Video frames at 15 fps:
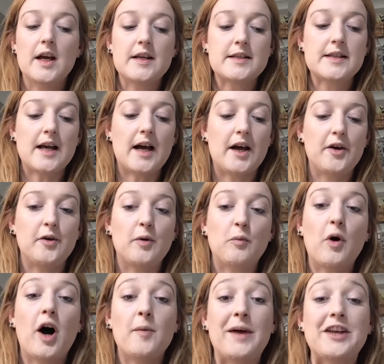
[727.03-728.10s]
So
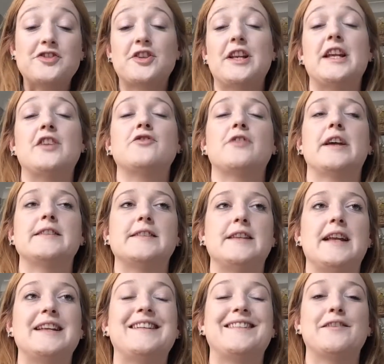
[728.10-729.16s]
what I'm actually interested
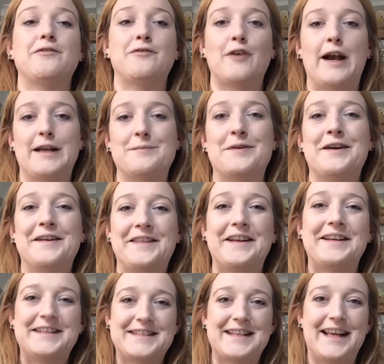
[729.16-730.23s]
in is the frame
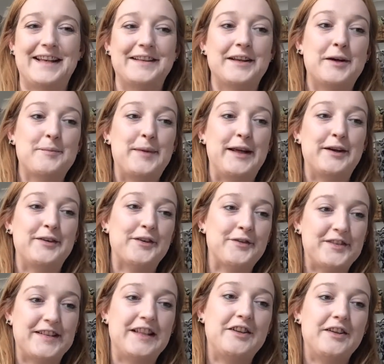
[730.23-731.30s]
that it's in, because
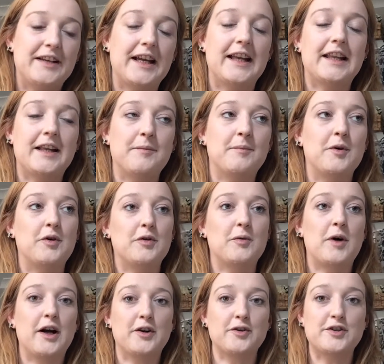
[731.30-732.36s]
obviously you can get them on
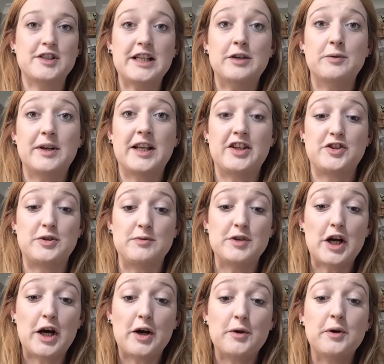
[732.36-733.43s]
quite a good deal, and as you
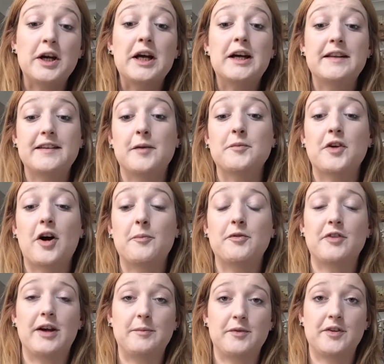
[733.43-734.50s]
know, sometimes
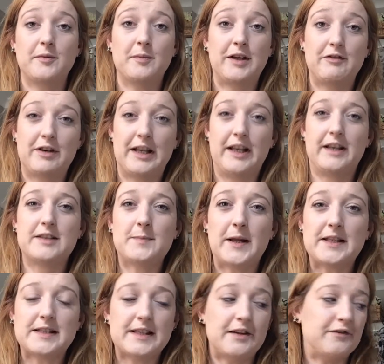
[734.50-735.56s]
frames can be really
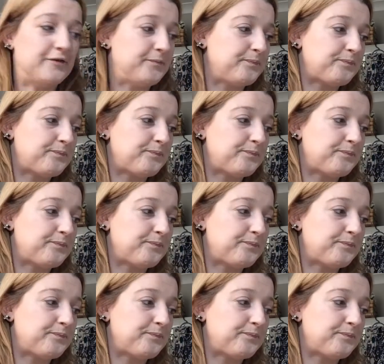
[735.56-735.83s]
expensive.